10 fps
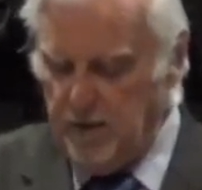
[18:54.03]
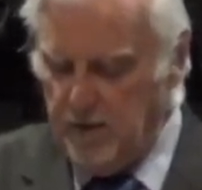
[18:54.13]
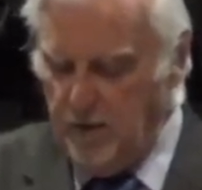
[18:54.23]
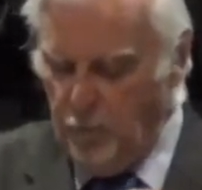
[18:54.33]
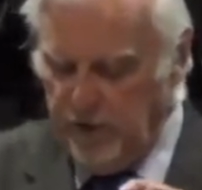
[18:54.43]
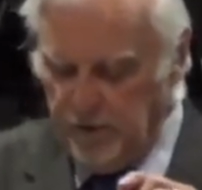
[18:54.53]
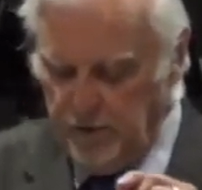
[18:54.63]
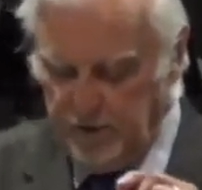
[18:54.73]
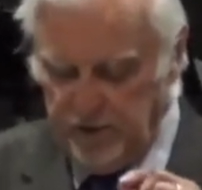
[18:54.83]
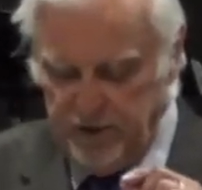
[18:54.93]
that we can
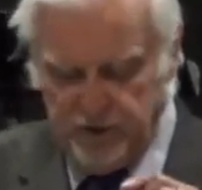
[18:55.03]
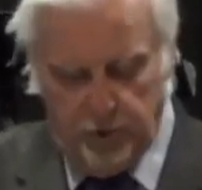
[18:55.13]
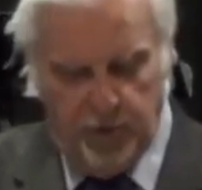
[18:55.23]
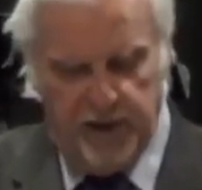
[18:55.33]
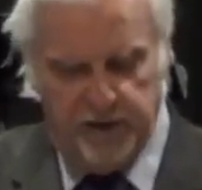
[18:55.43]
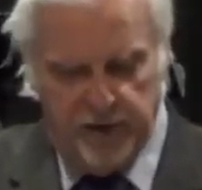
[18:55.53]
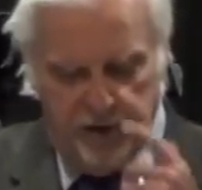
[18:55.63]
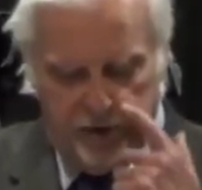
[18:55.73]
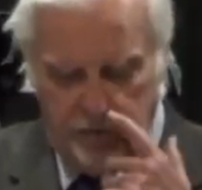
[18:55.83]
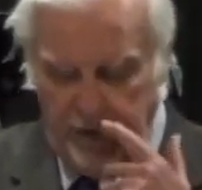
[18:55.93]
look at these
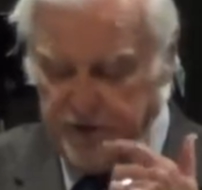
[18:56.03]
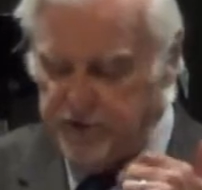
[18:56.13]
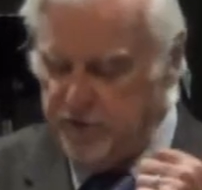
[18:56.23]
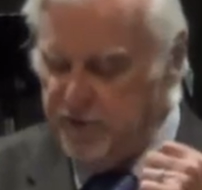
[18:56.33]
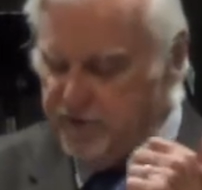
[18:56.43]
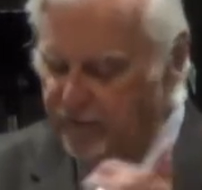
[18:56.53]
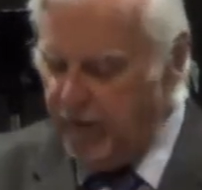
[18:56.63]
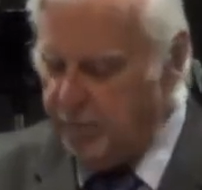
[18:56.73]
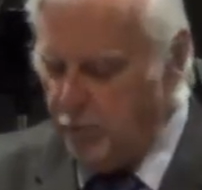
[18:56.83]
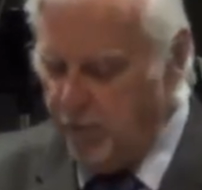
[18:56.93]
hereditary traits or these
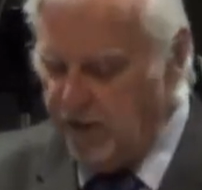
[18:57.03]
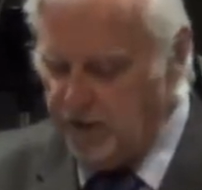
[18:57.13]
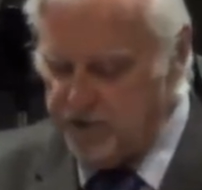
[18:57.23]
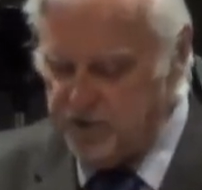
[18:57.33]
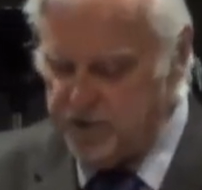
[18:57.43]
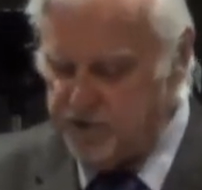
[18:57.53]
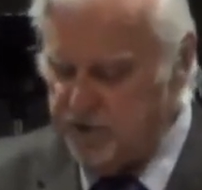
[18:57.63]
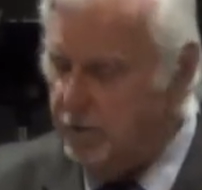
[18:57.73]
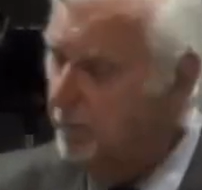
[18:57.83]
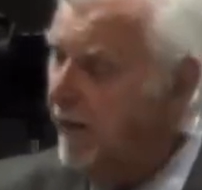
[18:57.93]
family weaknesses
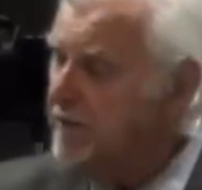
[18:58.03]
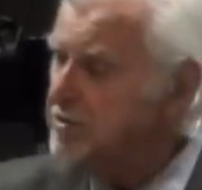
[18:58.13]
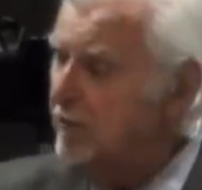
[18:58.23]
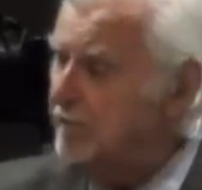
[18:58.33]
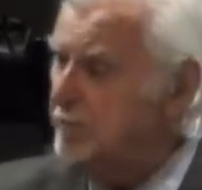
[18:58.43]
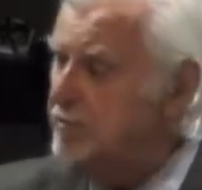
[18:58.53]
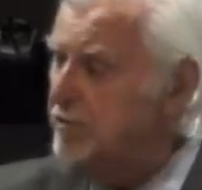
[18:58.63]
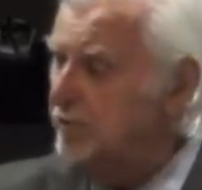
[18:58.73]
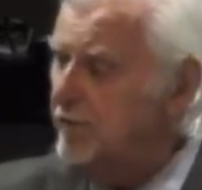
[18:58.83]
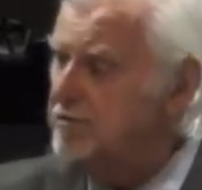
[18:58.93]
that are passed on from
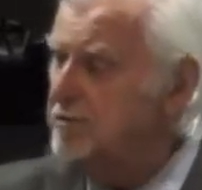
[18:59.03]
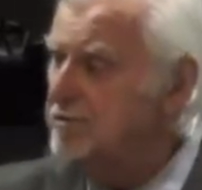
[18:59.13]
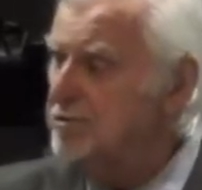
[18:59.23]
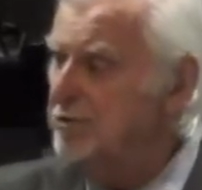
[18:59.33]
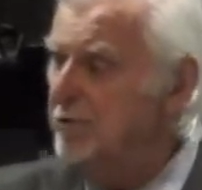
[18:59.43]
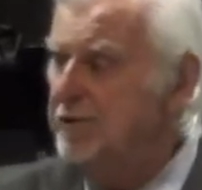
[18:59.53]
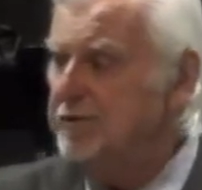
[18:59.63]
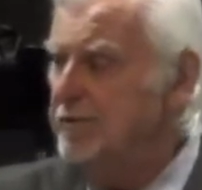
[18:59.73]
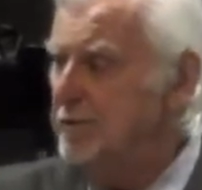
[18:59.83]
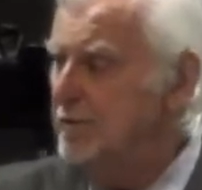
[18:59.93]
generation to
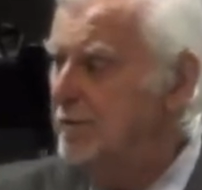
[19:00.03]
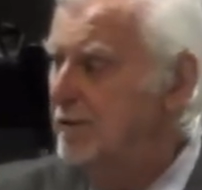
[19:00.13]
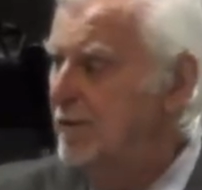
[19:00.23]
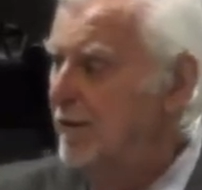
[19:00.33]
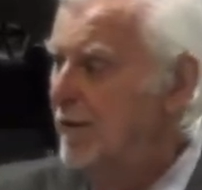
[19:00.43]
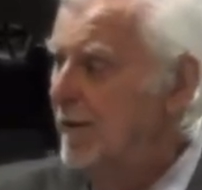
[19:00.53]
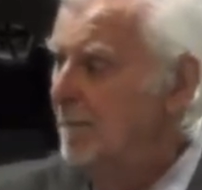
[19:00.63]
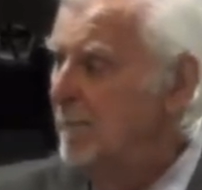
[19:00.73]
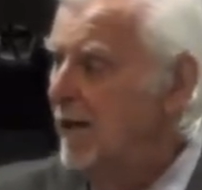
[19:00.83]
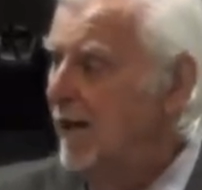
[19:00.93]
generation.
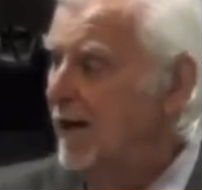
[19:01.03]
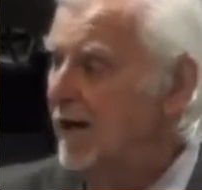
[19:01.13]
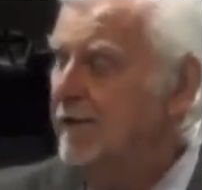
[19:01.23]
And I